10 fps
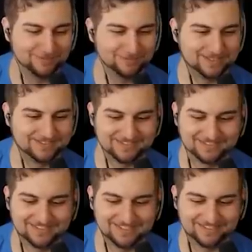the
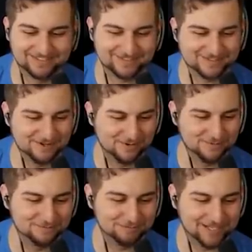pizza. It's
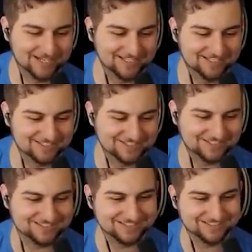so blocky.
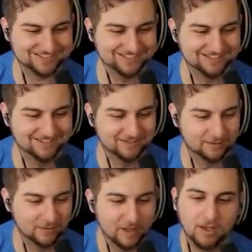Jesus.
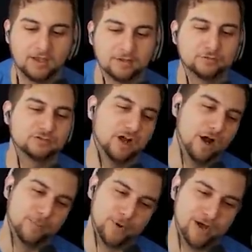
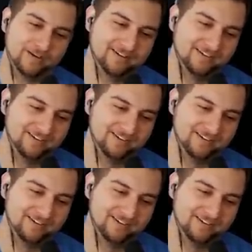Zarbon.